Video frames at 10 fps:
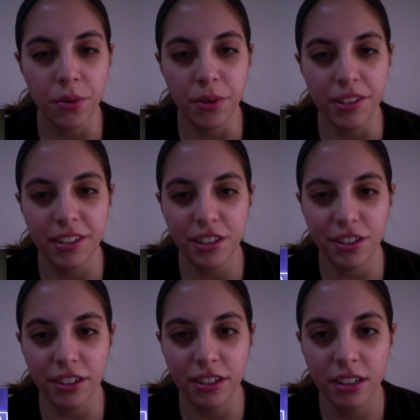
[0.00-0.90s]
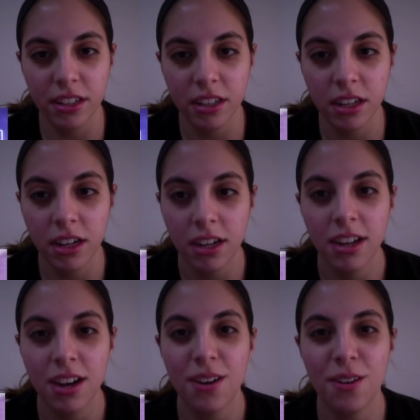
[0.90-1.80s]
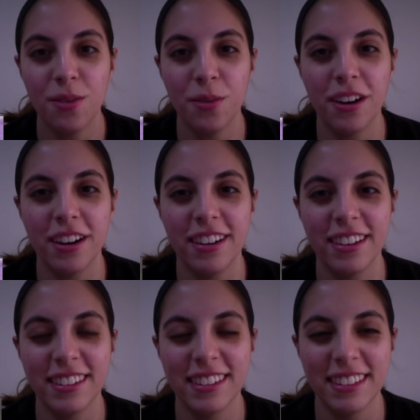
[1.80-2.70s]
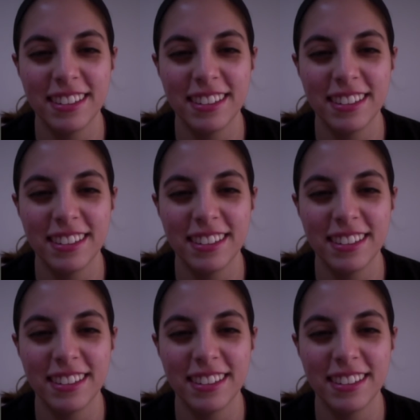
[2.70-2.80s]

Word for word: that's Hello, not good. Oh, brother. Oh, God. What